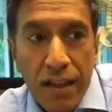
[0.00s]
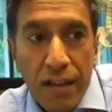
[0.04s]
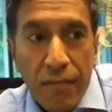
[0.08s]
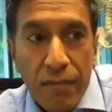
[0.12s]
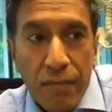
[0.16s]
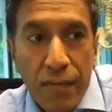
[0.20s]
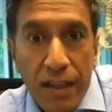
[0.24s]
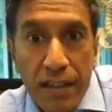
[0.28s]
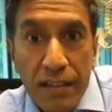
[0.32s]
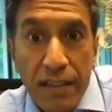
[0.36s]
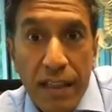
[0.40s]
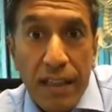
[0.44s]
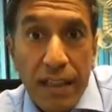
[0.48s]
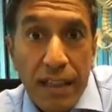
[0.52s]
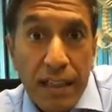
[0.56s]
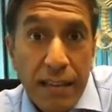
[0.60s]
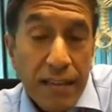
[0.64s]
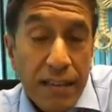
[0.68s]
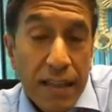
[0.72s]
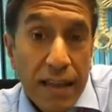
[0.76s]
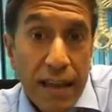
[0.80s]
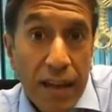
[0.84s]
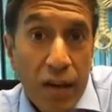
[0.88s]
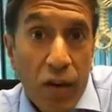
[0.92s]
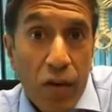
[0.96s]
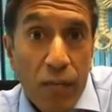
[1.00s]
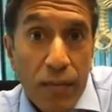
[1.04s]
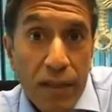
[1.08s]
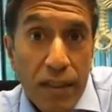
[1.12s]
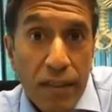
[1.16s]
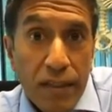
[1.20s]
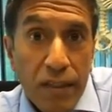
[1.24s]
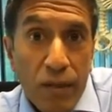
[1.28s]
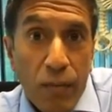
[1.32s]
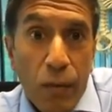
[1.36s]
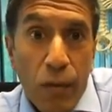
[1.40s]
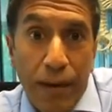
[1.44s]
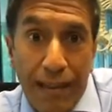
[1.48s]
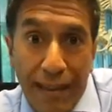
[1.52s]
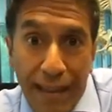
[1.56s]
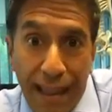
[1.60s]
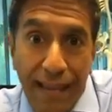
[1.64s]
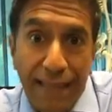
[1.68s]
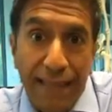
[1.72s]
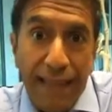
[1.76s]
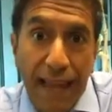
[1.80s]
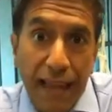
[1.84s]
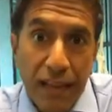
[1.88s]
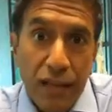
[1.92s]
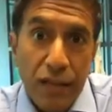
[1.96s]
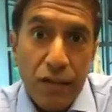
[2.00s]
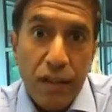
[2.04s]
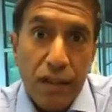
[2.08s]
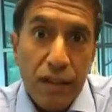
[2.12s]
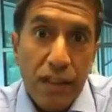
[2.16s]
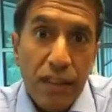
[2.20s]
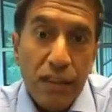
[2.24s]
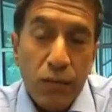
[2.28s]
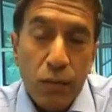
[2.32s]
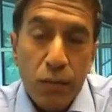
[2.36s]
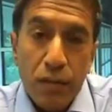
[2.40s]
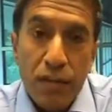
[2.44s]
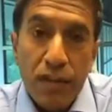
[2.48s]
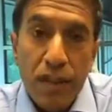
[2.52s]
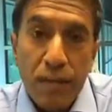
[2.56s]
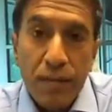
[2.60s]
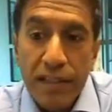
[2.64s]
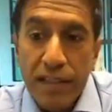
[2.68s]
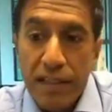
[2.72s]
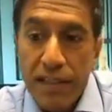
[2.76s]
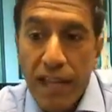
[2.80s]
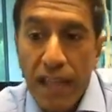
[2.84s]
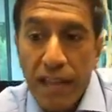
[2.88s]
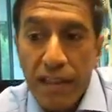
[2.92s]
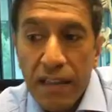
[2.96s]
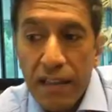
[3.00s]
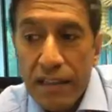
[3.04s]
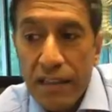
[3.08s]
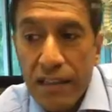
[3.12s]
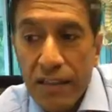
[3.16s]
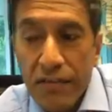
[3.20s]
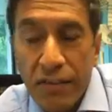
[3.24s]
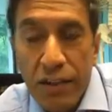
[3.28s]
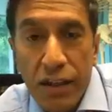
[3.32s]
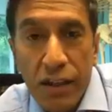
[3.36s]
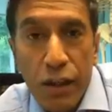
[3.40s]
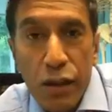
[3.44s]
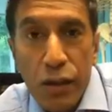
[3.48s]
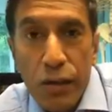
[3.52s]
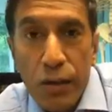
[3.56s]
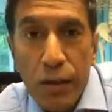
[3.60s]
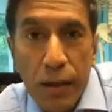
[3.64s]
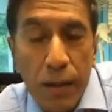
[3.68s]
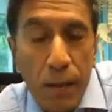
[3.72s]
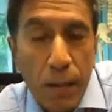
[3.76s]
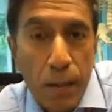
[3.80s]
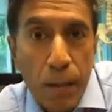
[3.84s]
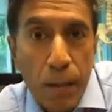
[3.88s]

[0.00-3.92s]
because I think it's going to help me in some way. That is at least what some of these athletes have concluded.